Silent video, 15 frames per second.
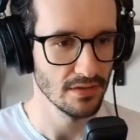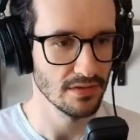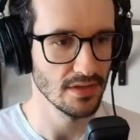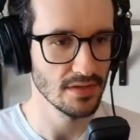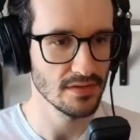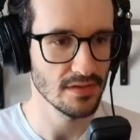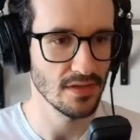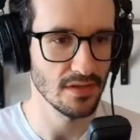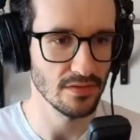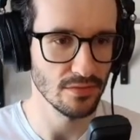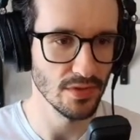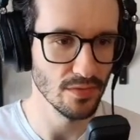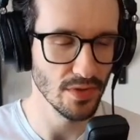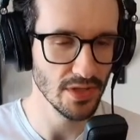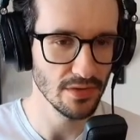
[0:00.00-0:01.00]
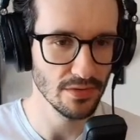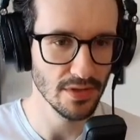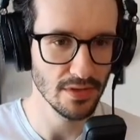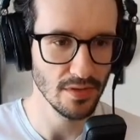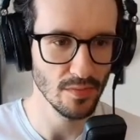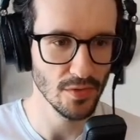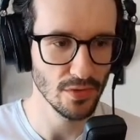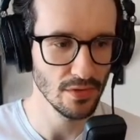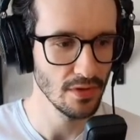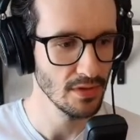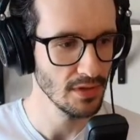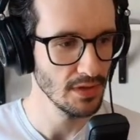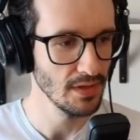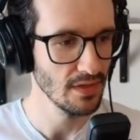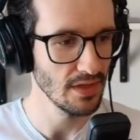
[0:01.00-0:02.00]
That's not required anymore,
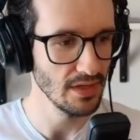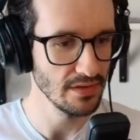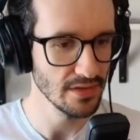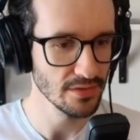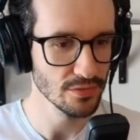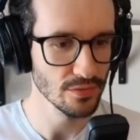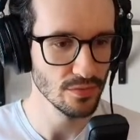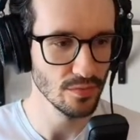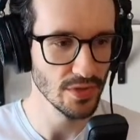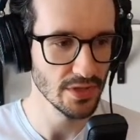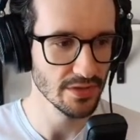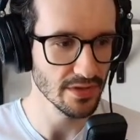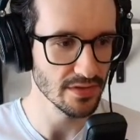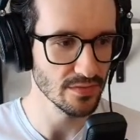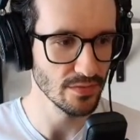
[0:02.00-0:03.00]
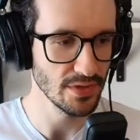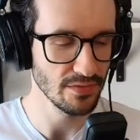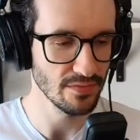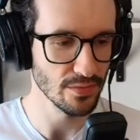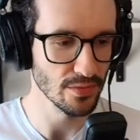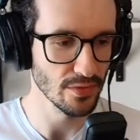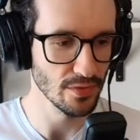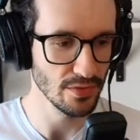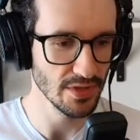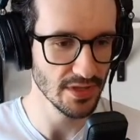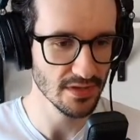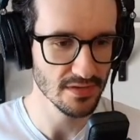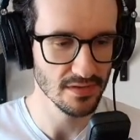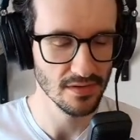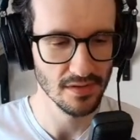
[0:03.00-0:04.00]
and that should work as well for
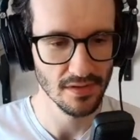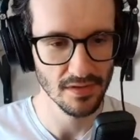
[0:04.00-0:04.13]
codex